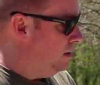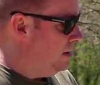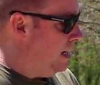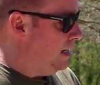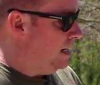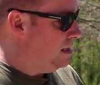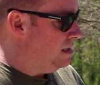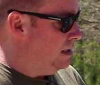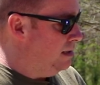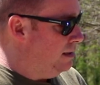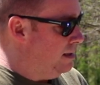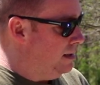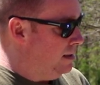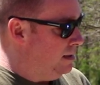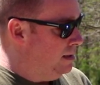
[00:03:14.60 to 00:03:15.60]
than that,
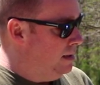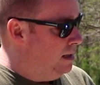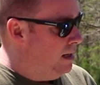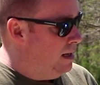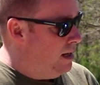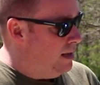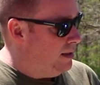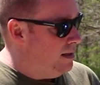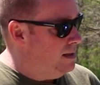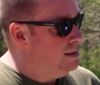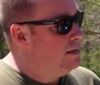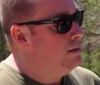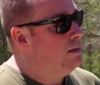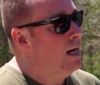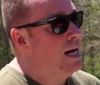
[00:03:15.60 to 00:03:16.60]
exterior, these
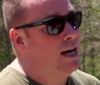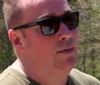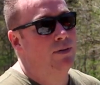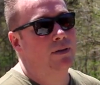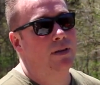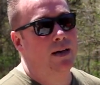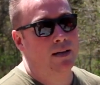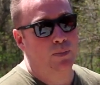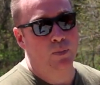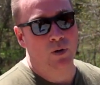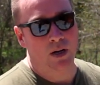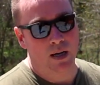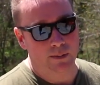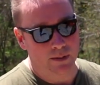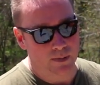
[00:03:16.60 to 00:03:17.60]
don't have a lot of
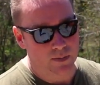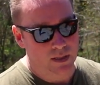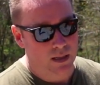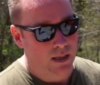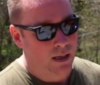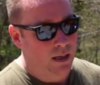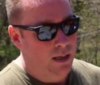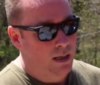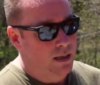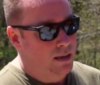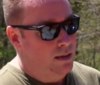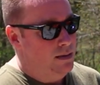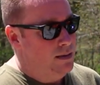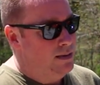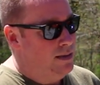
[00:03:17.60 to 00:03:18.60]
problems.
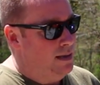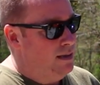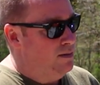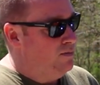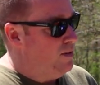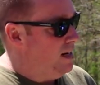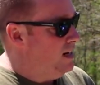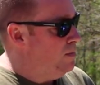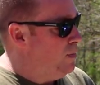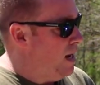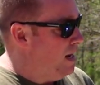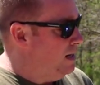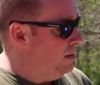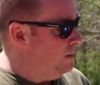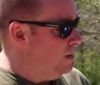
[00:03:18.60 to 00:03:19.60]
Seeing faded
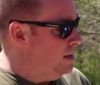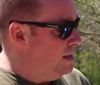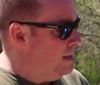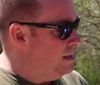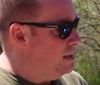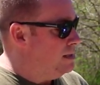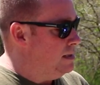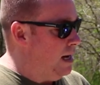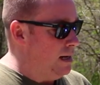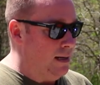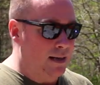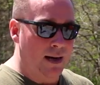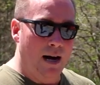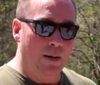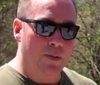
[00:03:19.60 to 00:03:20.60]
paint on one of these is not a
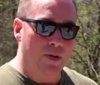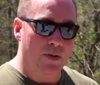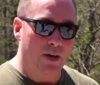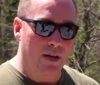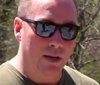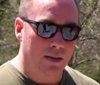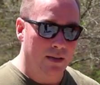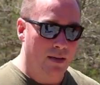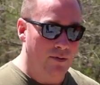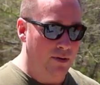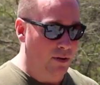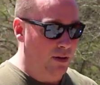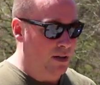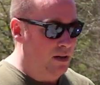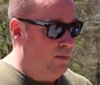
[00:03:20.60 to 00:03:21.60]
common thing if you're
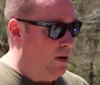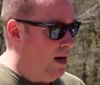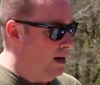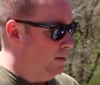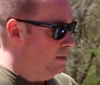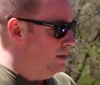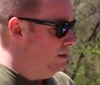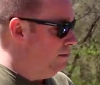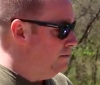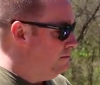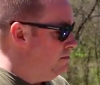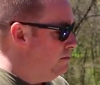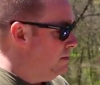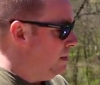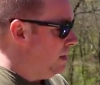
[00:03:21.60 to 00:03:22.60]
looking to buy one.
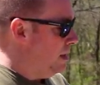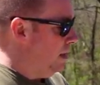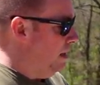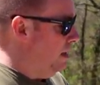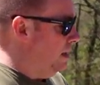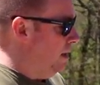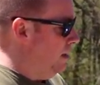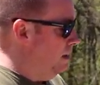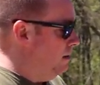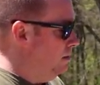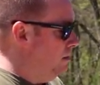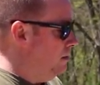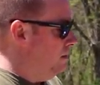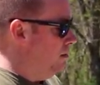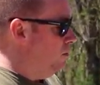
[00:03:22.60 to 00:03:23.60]

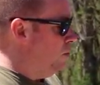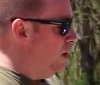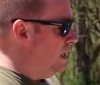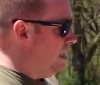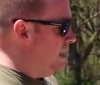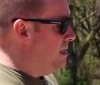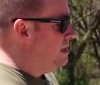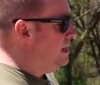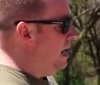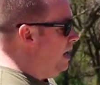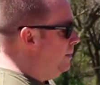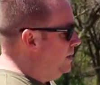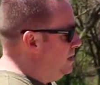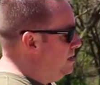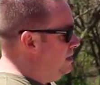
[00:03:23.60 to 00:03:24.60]
What is
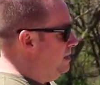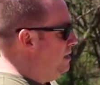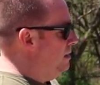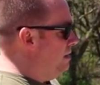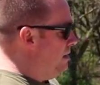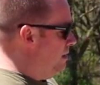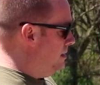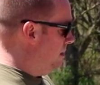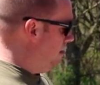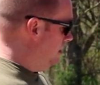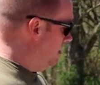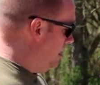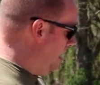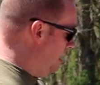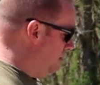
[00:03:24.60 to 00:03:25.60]
common to see on these,
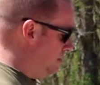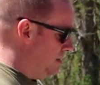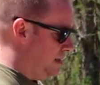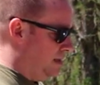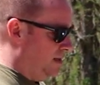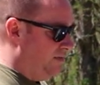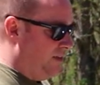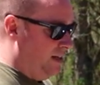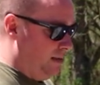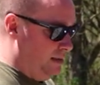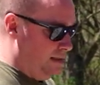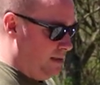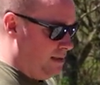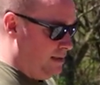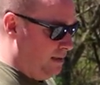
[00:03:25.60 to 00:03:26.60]
as we've seen, the
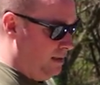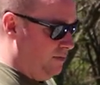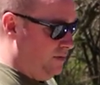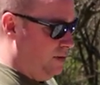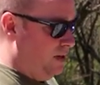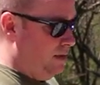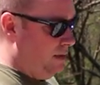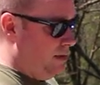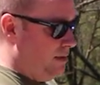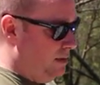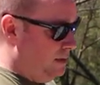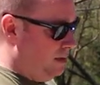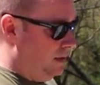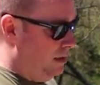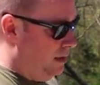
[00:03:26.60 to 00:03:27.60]
valance in the front
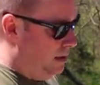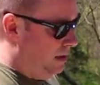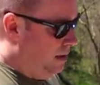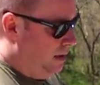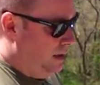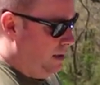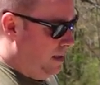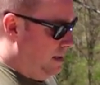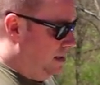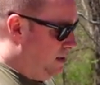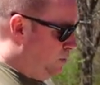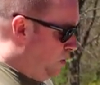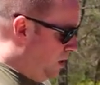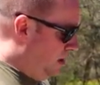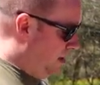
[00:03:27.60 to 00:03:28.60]
is
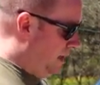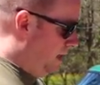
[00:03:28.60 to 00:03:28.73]
boogered